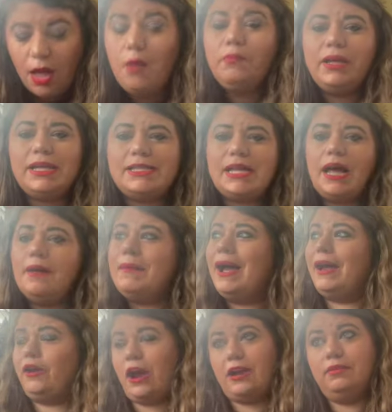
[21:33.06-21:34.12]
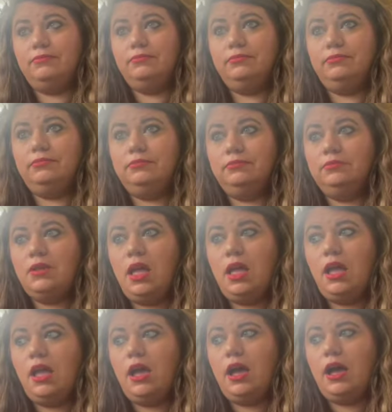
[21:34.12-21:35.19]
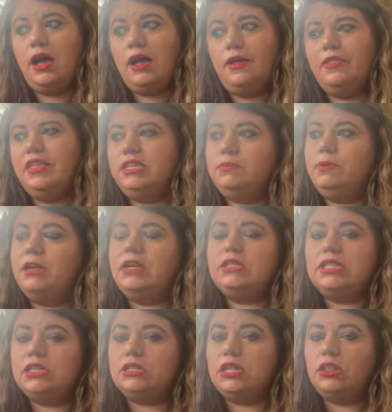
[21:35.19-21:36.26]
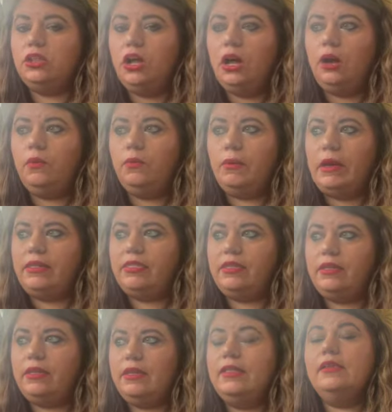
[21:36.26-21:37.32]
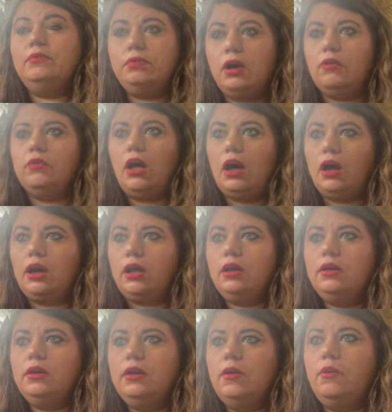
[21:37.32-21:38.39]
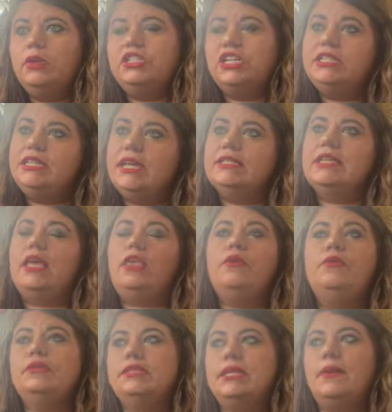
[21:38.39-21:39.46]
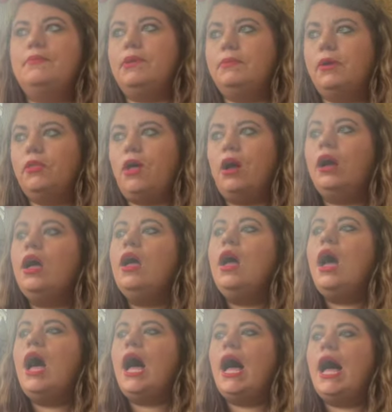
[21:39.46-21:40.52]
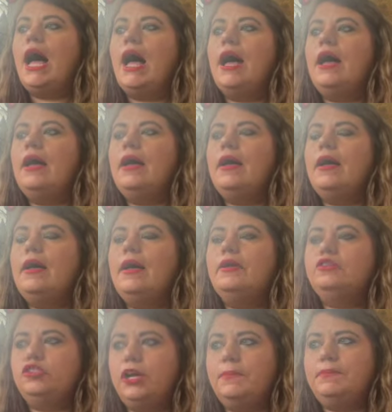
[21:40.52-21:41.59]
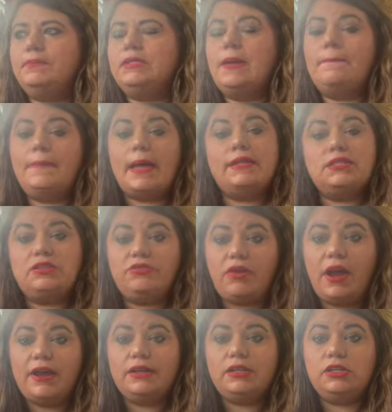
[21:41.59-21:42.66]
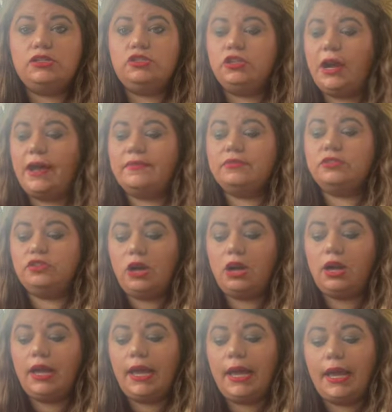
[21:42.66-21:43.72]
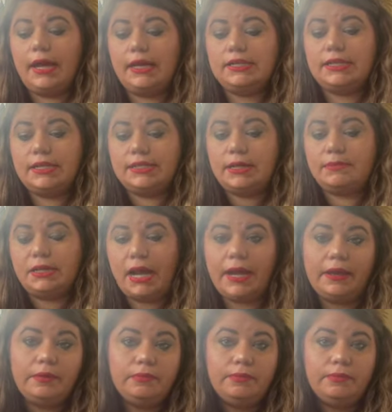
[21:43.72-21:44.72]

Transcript: Plus, I cried. This book deals a lot with, in the prologue, which it says like you can skip the prologue, Trip's best friend drives drunk and ends up dying.